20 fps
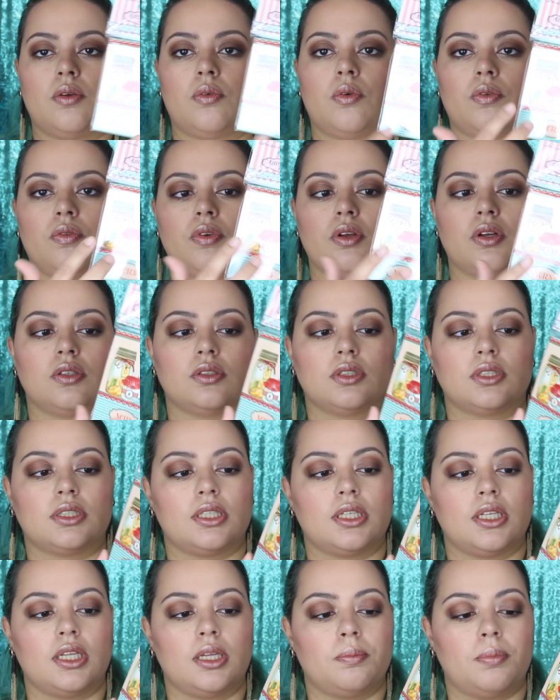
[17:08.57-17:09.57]
it reveals
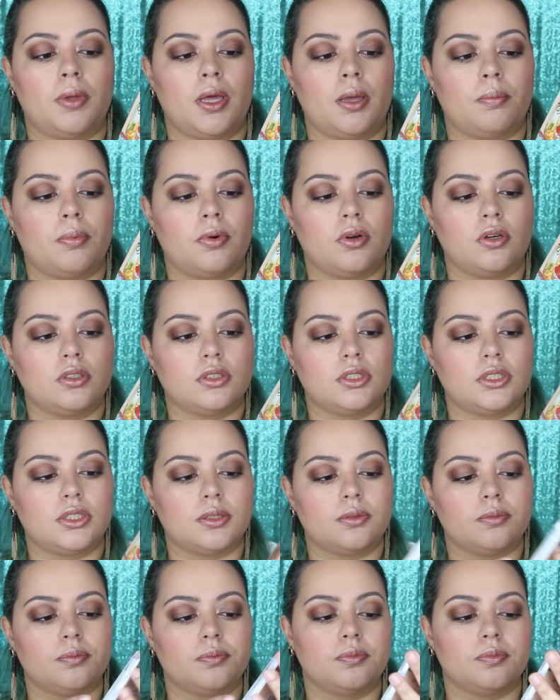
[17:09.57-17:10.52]
the papers.